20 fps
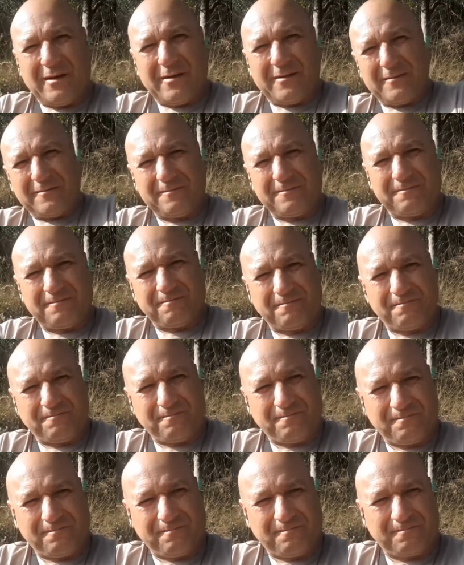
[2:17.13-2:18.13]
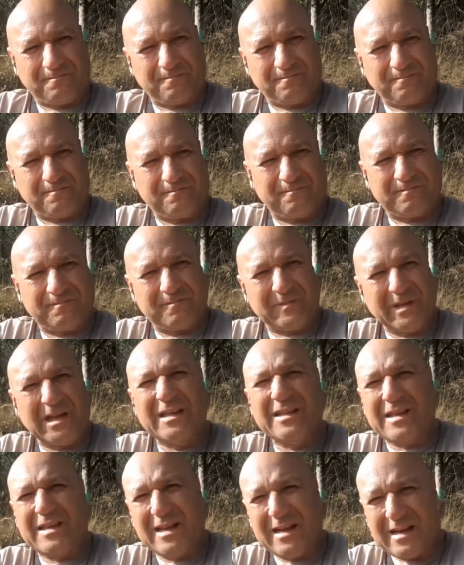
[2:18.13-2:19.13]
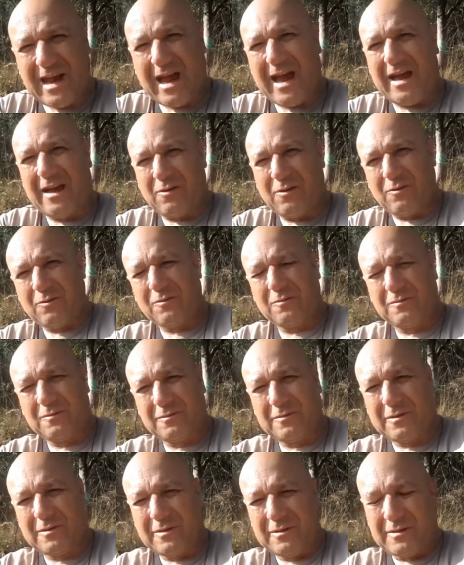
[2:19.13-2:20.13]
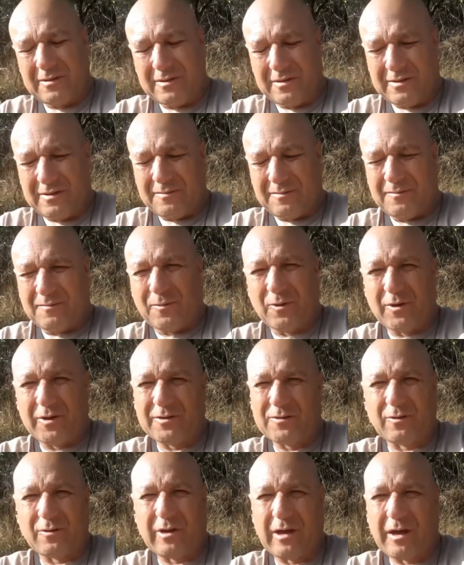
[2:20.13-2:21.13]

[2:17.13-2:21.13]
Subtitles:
I am profoundly feeling indignant